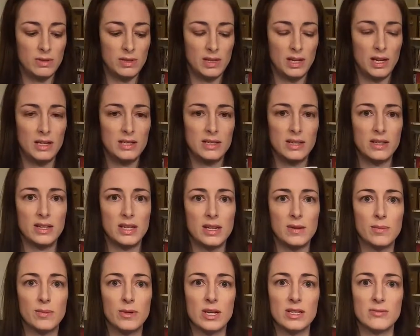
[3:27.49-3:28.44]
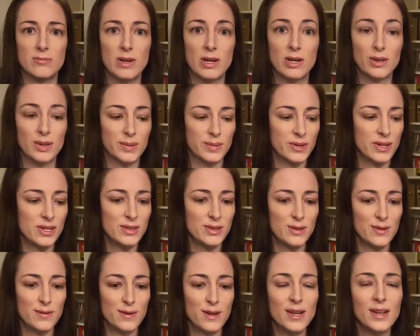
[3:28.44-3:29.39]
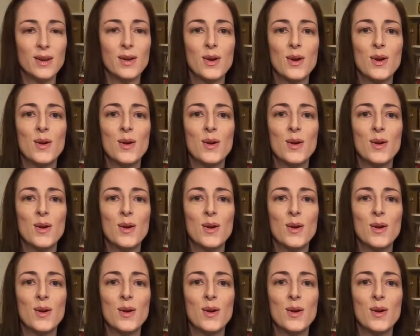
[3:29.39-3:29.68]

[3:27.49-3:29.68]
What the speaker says: realized that the regular presser foot